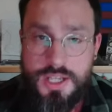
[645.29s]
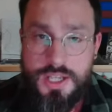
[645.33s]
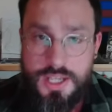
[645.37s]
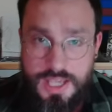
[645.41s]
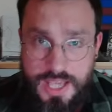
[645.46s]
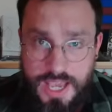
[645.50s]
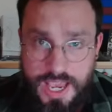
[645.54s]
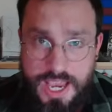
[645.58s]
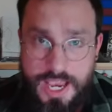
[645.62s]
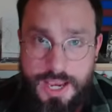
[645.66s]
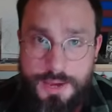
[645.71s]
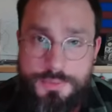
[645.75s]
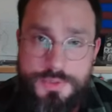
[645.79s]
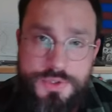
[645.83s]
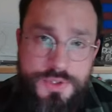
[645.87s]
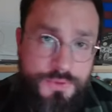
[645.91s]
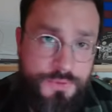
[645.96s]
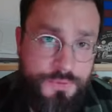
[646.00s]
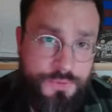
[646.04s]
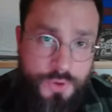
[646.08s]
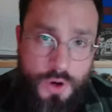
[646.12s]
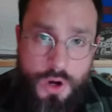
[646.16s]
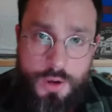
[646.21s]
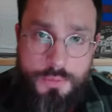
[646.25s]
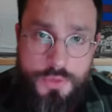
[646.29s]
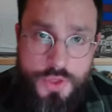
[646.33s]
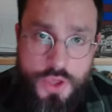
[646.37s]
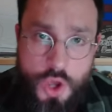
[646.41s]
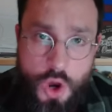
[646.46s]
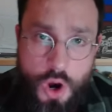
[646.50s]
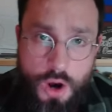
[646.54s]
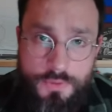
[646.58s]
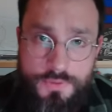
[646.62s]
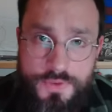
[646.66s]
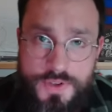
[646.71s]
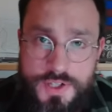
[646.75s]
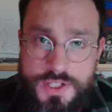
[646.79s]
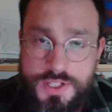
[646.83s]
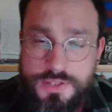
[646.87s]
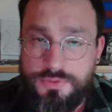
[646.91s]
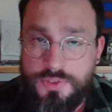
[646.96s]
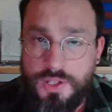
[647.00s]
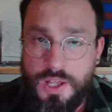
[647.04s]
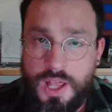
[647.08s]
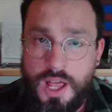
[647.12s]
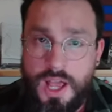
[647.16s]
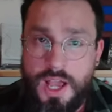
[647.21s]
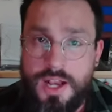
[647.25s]
games from the offensive
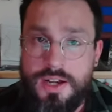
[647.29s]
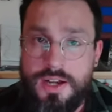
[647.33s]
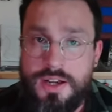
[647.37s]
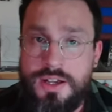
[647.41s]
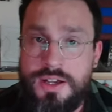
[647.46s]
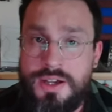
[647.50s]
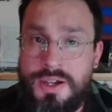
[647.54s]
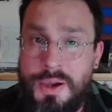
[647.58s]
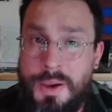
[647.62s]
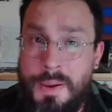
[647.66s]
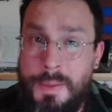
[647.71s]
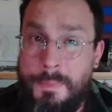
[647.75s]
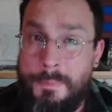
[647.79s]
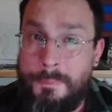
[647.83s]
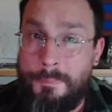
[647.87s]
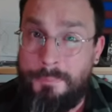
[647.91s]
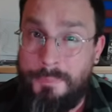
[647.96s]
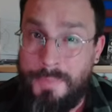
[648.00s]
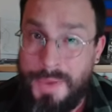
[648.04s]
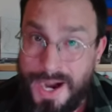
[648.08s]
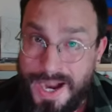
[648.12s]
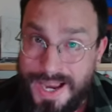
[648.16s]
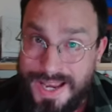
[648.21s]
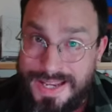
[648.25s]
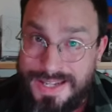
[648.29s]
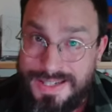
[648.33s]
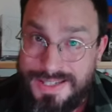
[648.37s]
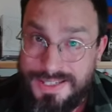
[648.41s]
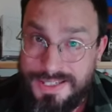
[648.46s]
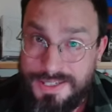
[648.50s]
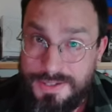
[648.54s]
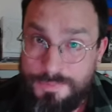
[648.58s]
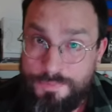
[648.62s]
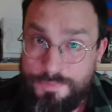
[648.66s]
line, might